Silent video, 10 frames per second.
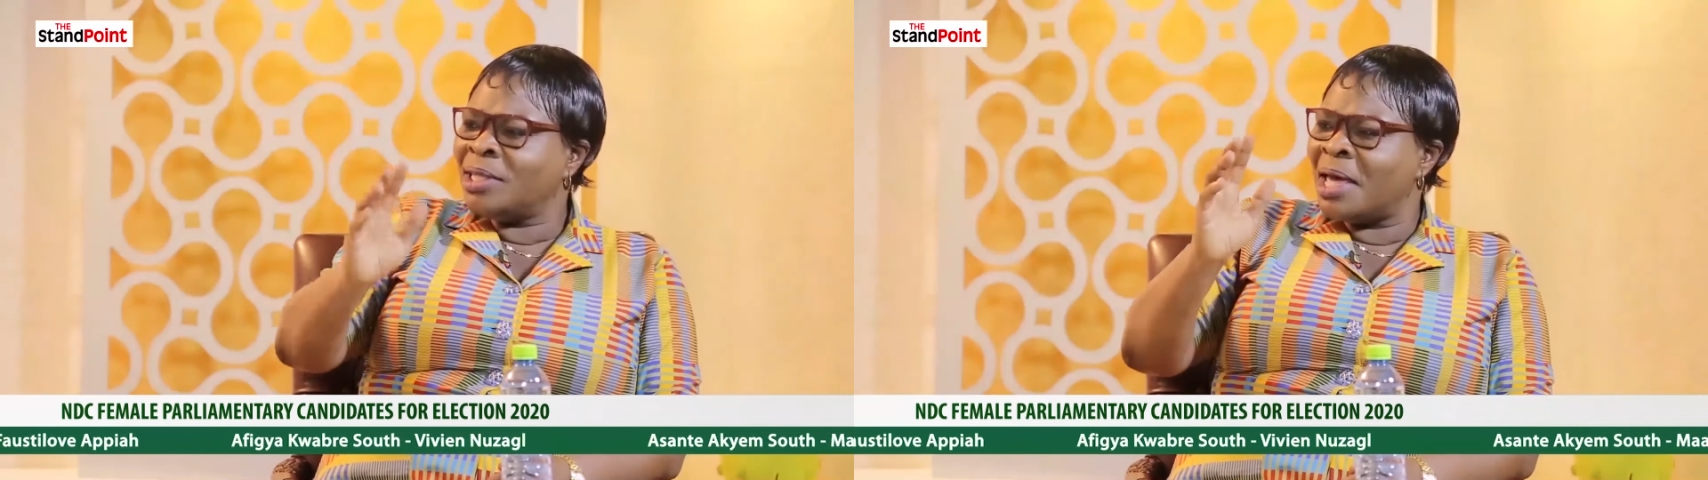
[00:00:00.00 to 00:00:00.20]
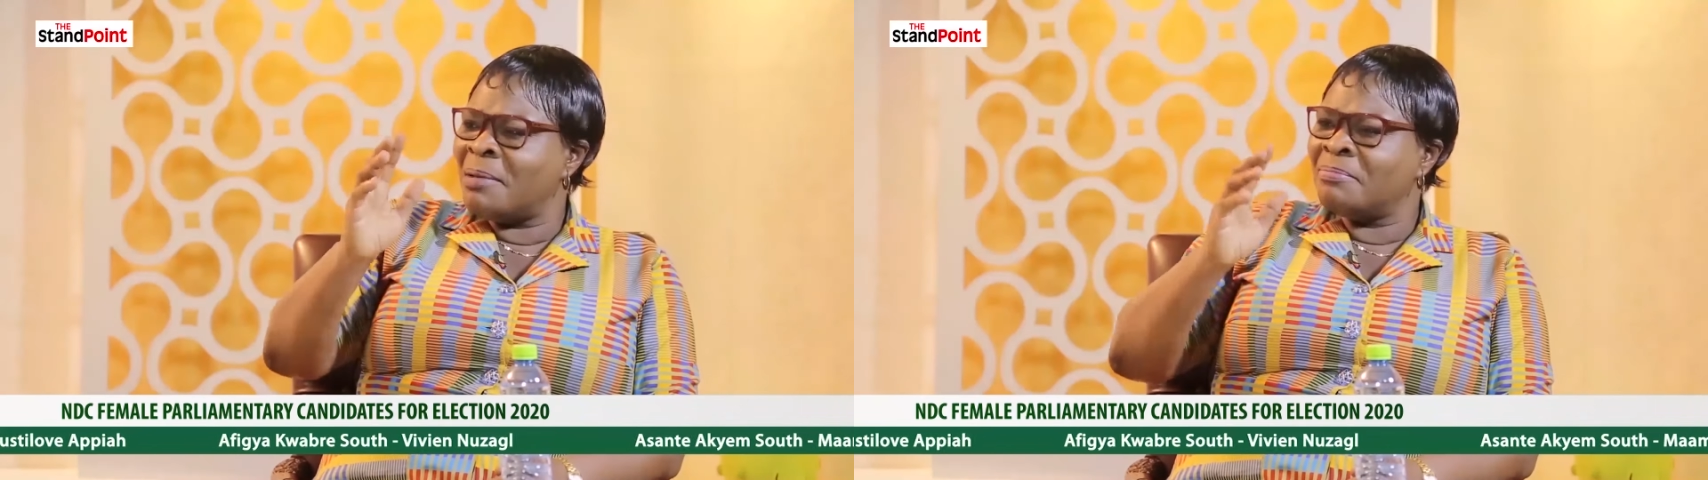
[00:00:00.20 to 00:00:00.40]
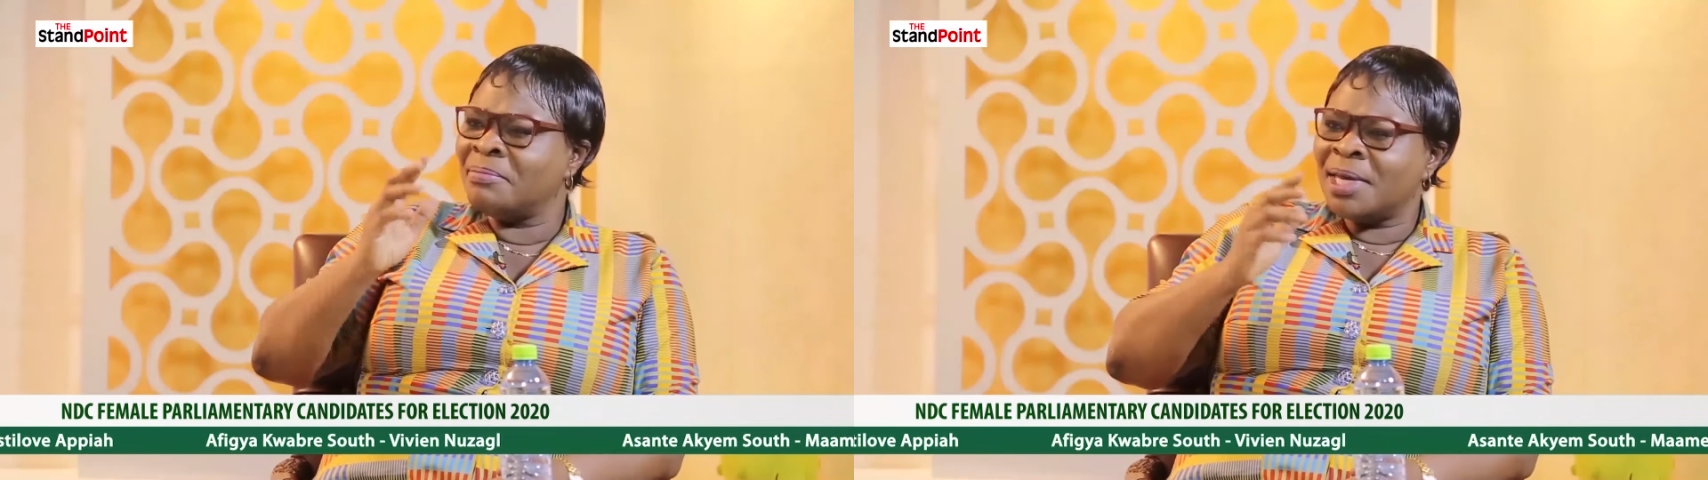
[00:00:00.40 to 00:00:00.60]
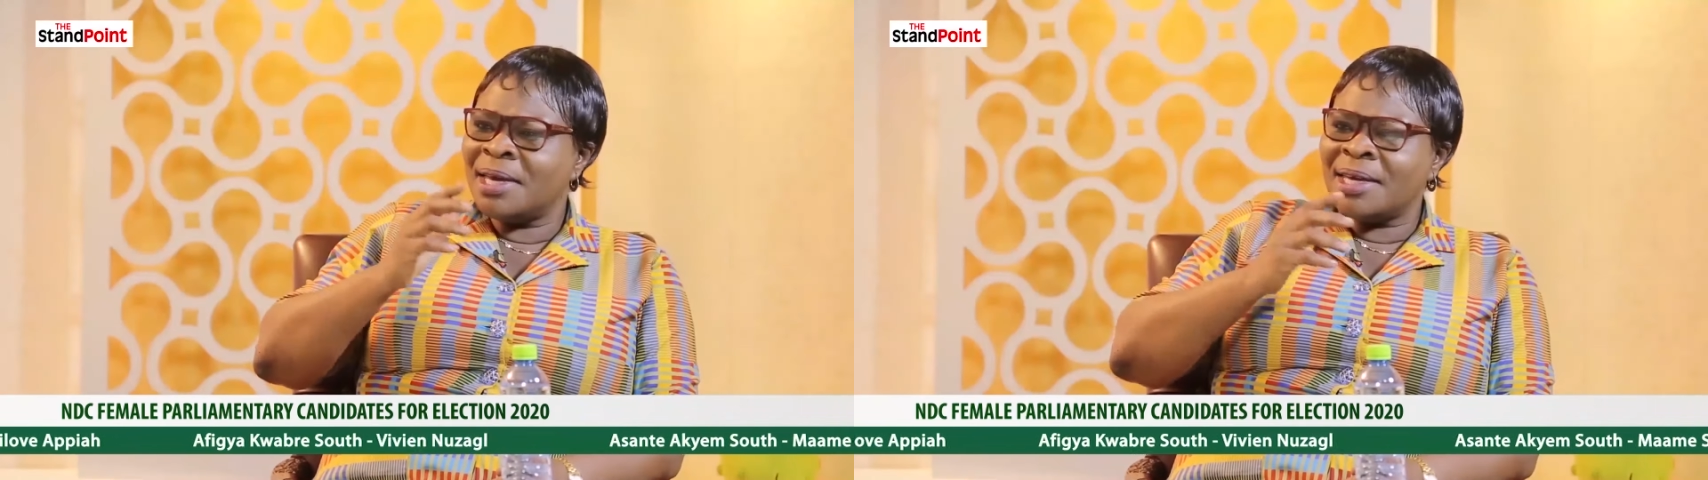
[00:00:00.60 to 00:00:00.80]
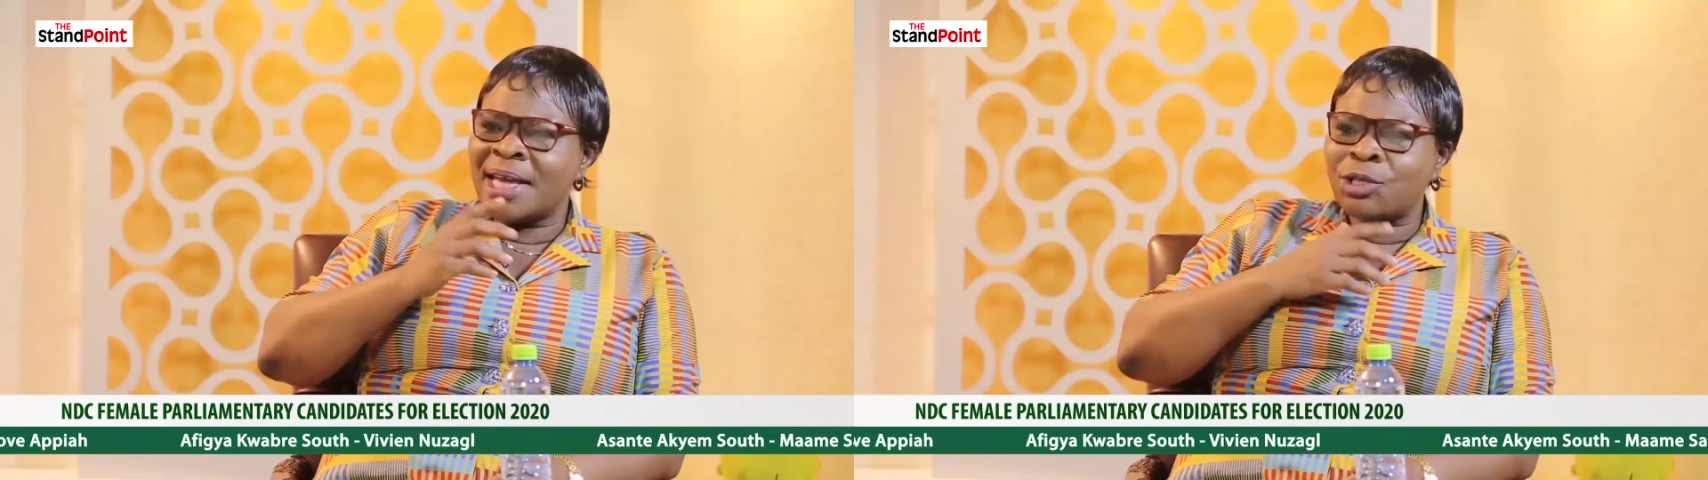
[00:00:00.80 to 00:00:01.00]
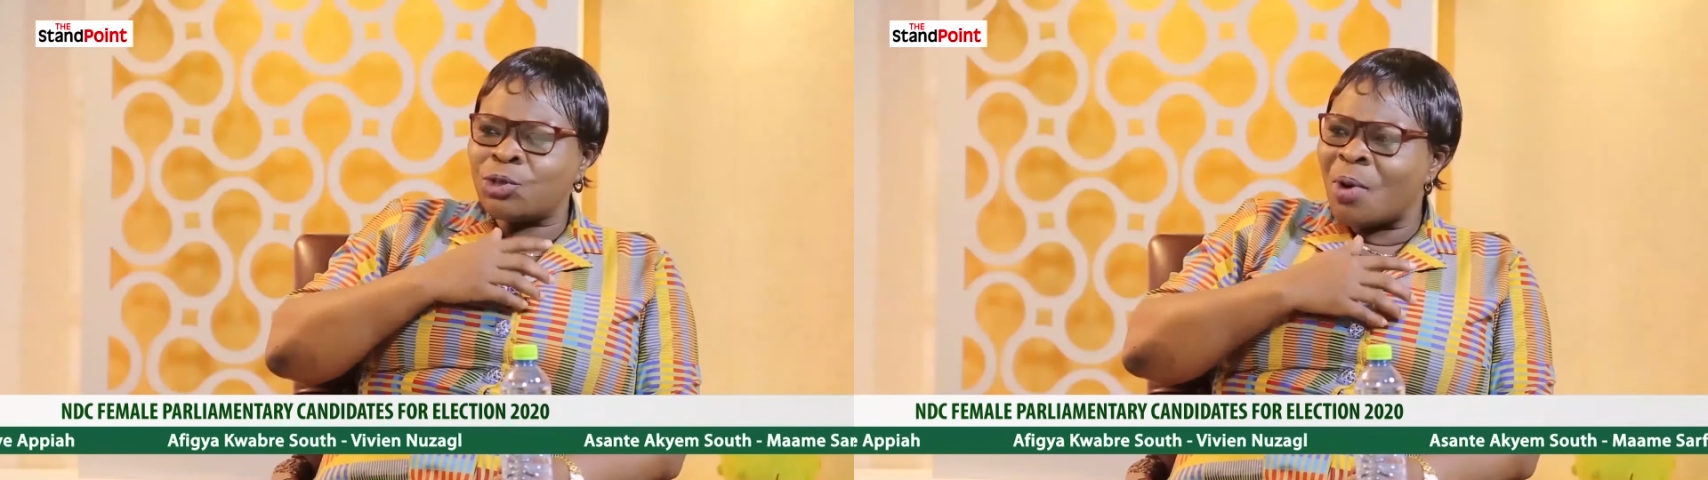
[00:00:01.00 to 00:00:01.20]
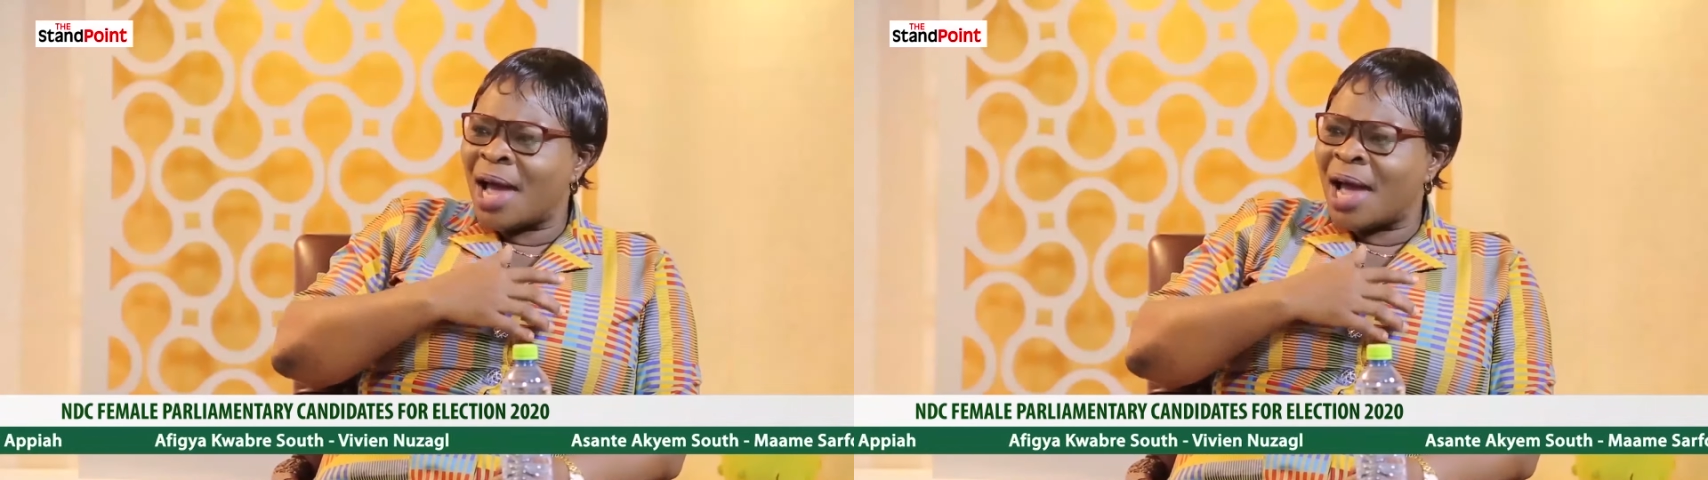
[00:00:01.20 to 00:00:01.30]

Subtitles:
them, get so